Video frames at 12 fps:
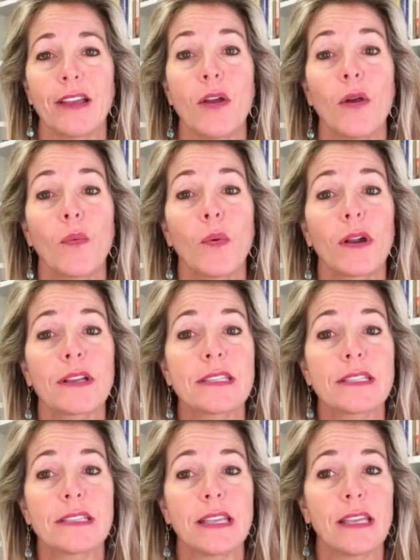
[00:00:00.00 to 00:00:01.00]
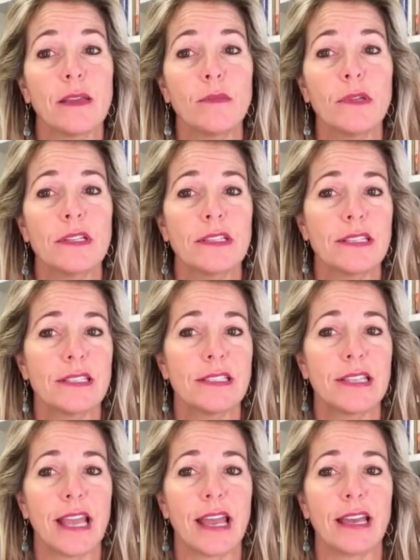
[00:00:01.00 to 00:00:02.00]
Where it seemed to
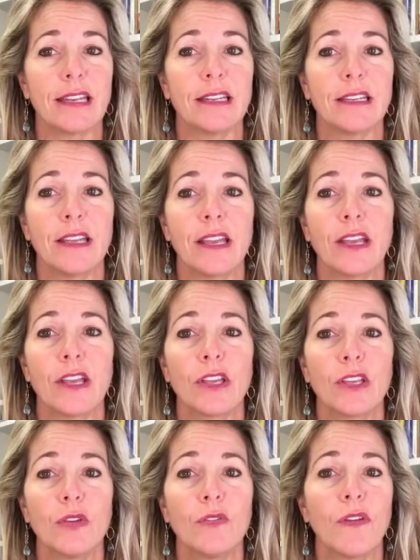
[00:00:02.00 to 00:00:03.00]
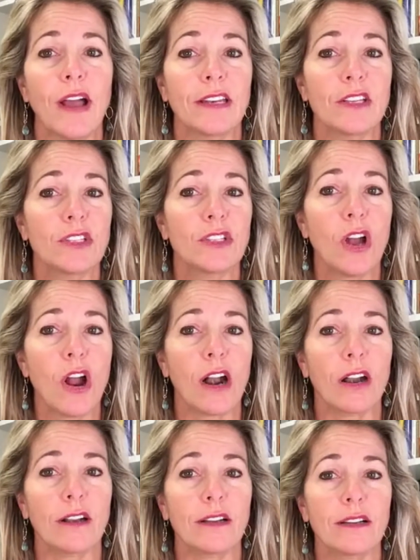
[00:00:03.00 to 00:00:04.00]
stand, you find a
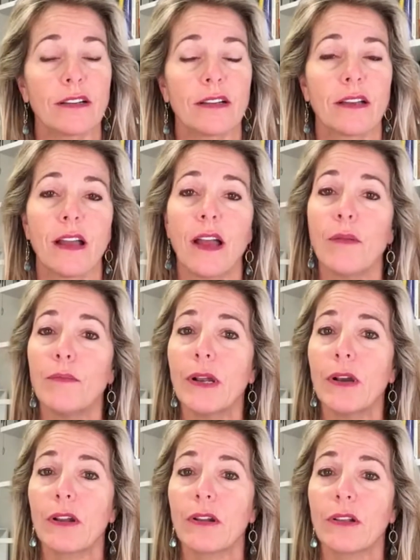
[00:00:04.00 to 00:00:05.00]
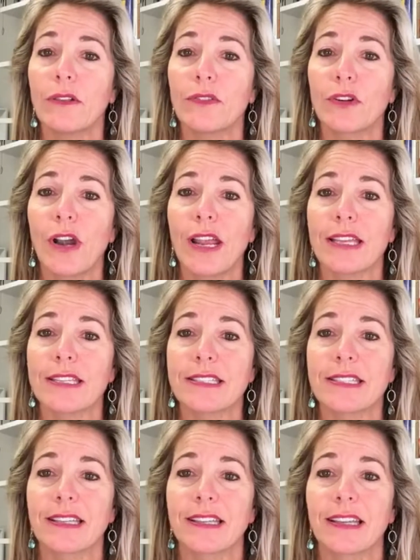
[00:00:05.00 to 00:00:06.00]
star, a miracle of grace.
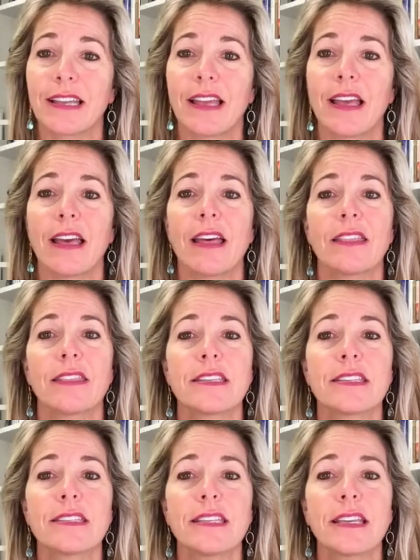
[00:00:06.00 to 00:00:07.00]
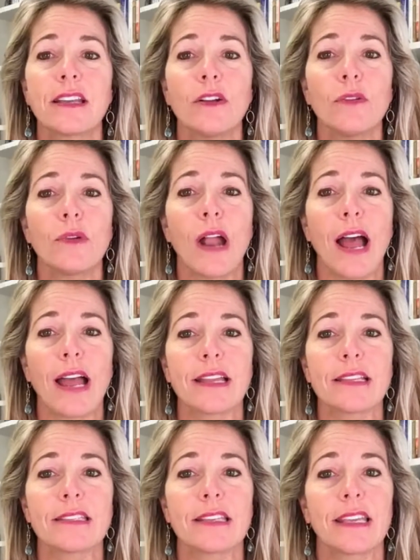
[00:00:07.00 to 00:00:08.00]
The sick
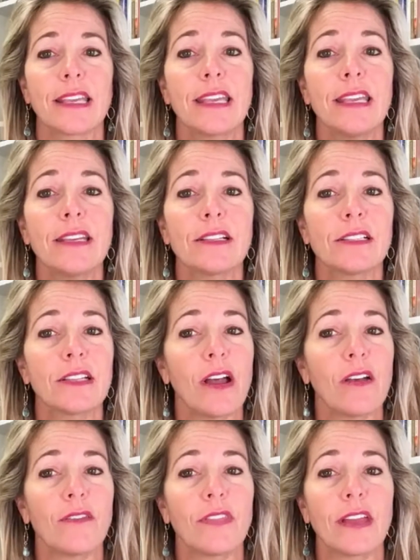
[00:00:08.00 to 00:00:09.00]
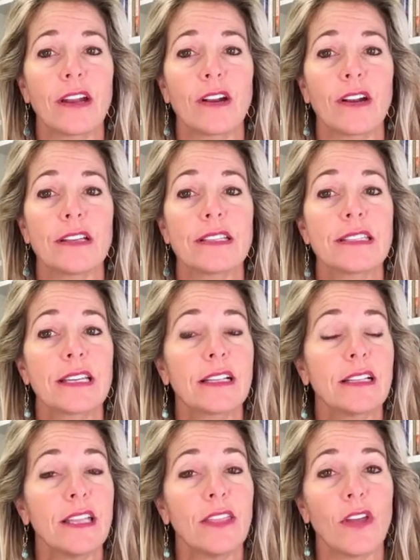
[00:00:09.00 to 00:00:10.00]
arise, healed of their
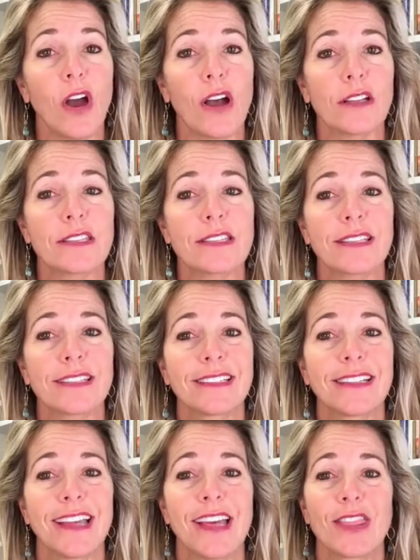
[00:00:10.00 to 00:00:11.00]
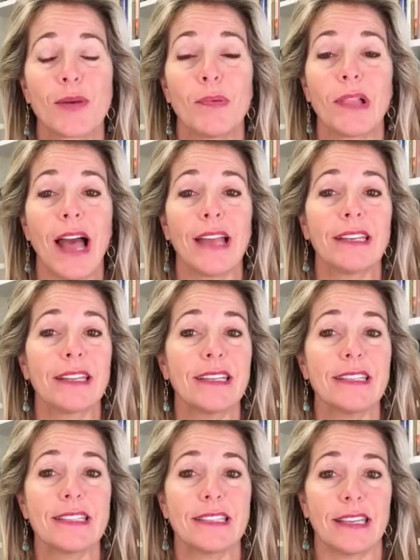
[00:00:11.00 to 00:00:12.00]
sickly thoughts. The blind can
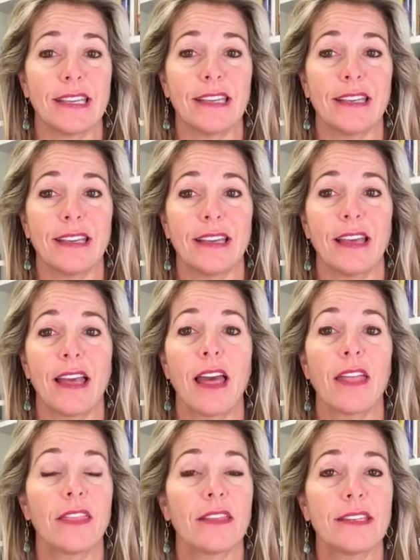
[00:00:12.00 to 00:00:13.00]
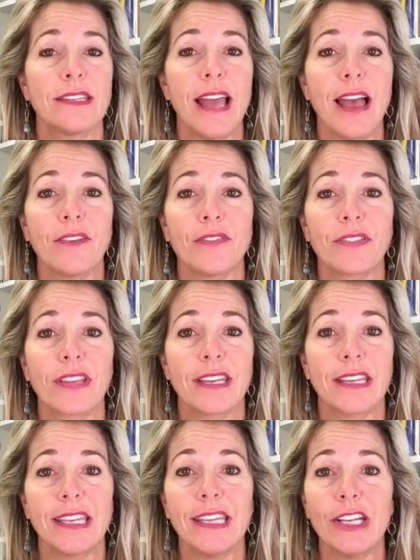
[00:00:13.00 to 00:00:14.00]
see, the deaf can
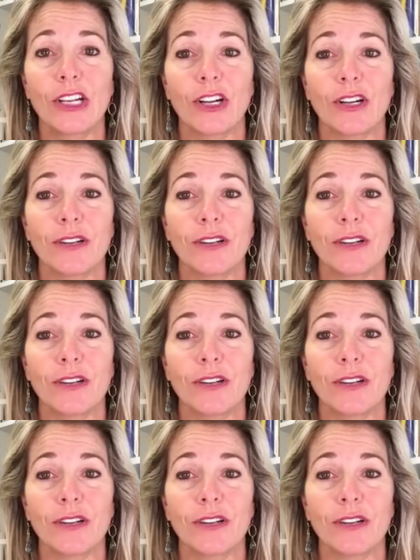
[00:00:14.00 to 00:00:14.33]
hear.